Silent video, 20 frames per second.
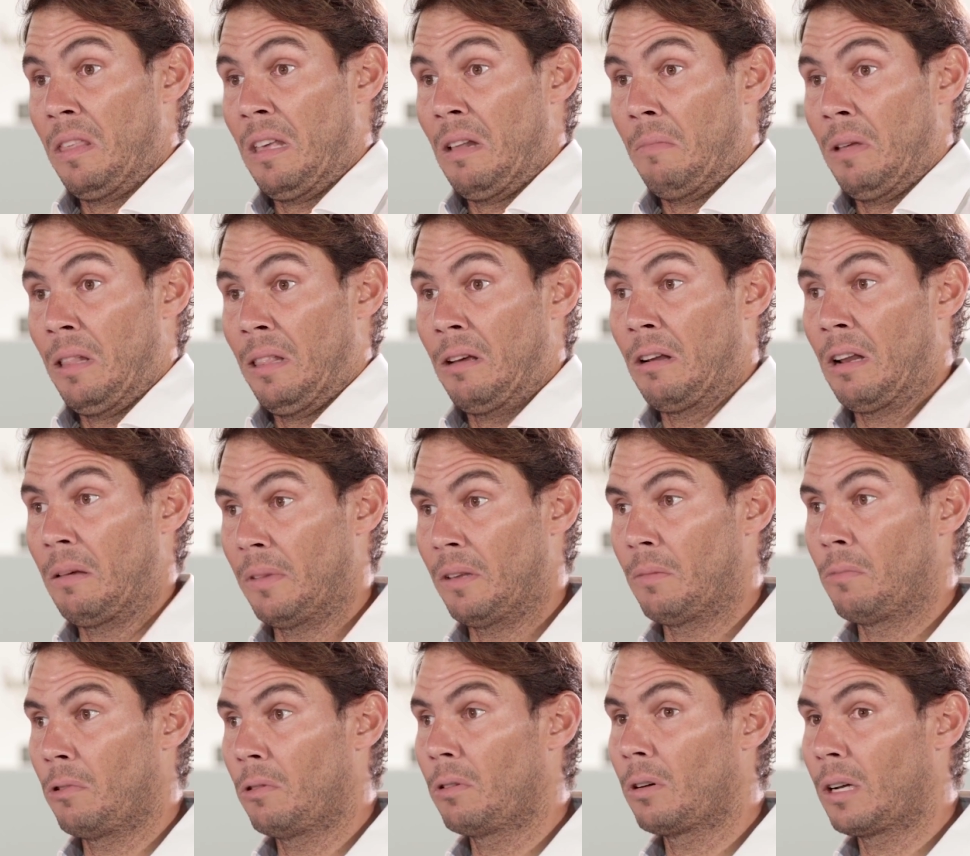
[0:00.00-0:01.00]
getting a
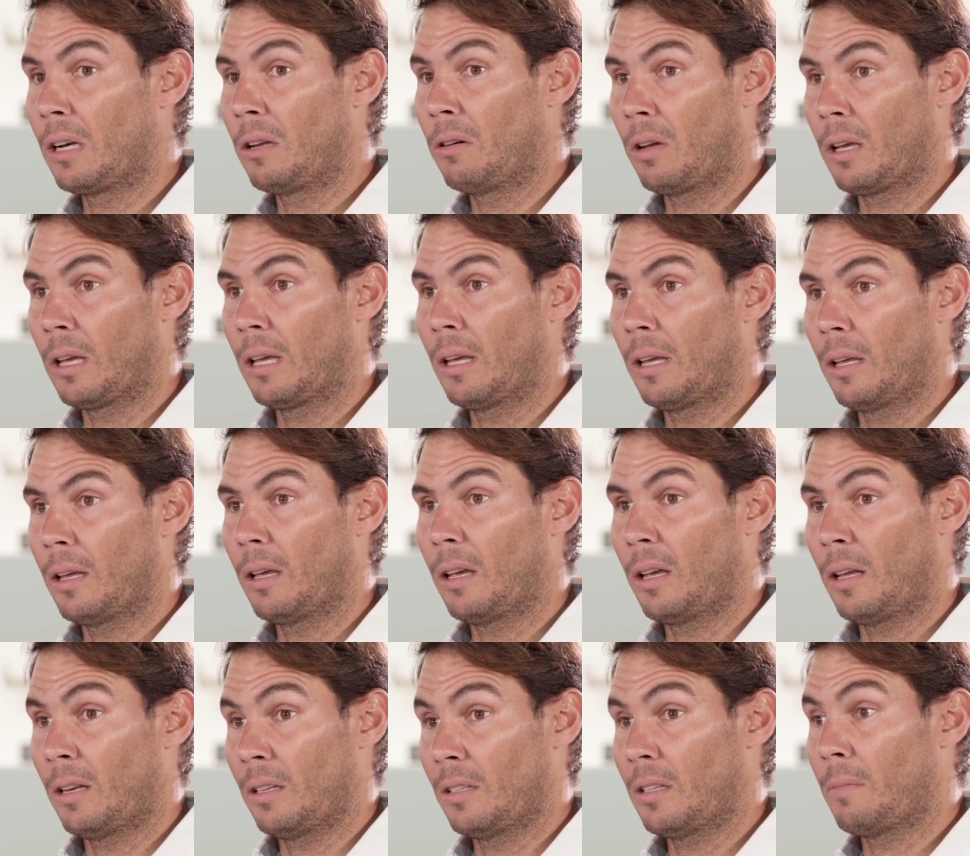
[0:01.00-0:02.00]
new perspective and
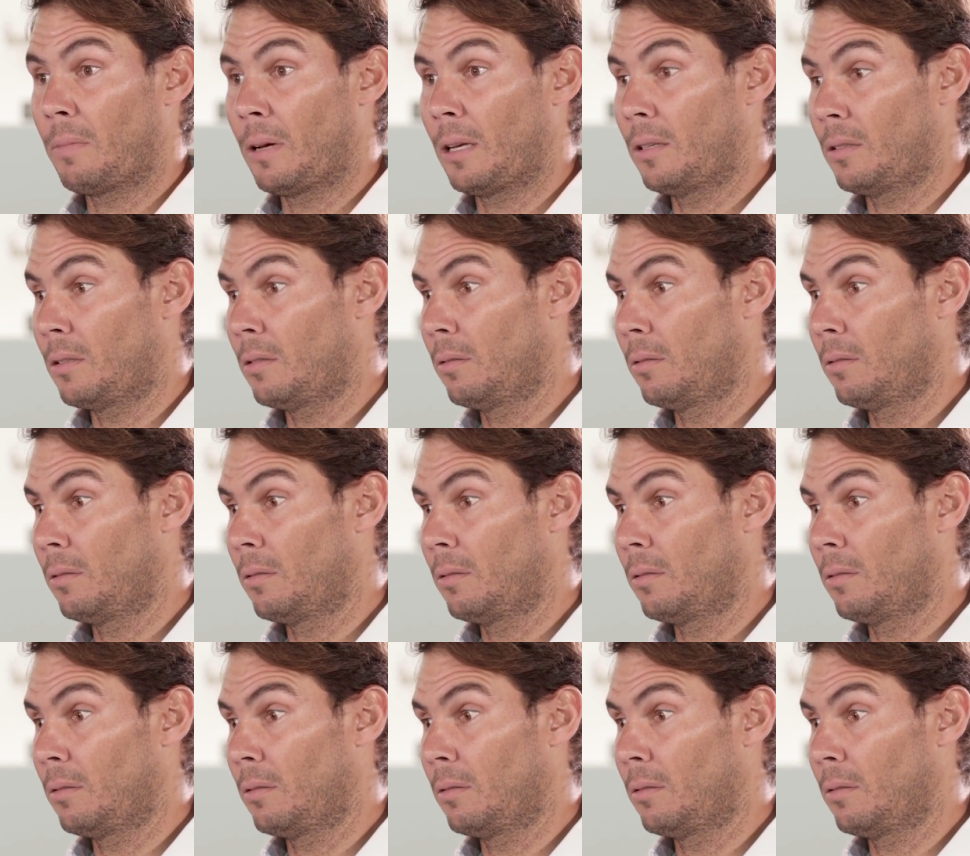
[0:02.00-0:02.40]
valuing the